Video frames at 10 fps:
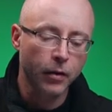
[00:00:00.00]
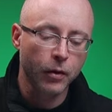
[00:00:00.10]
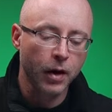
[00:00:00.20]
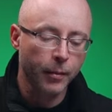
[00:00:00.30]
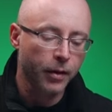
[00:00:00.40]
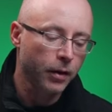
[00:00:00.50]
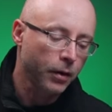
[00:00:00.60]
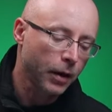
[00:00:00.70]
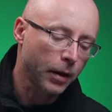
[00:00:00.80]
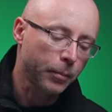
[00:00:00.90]
you come
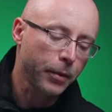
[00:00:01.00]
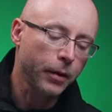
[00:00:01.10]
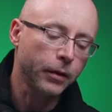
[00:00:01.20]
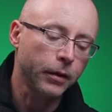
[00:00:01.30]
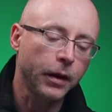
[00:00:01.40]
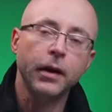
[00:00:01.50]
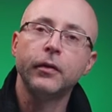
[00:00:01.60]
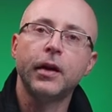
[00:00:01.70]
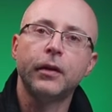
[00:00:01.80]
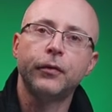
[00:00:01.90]
here and plug
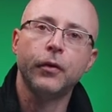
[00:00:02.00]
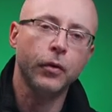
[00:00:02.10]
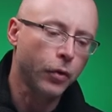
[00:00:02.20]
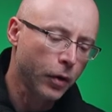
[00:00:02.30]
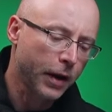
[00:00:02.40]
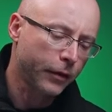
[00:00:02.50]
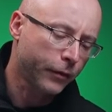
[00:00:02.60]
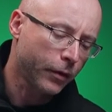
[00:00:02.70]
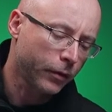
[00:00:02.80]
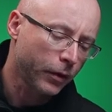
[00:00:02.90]
his headphone or her
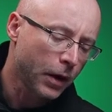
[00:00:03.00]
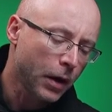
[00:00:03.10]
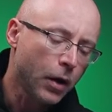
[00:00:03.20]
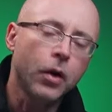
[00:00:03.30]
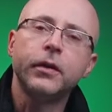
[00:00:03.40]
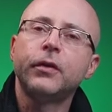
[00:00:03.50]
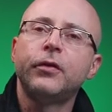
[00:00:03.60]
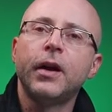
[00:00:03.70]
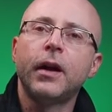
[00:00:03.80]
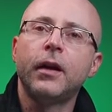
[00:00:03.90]
headphone on this
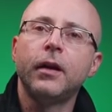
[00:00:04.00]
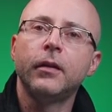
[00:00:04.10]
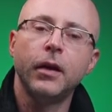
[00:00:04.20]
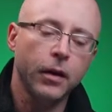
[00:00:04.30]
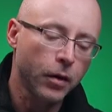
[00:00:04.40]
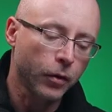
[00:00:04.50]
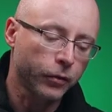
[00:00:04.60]
jack here. There you go.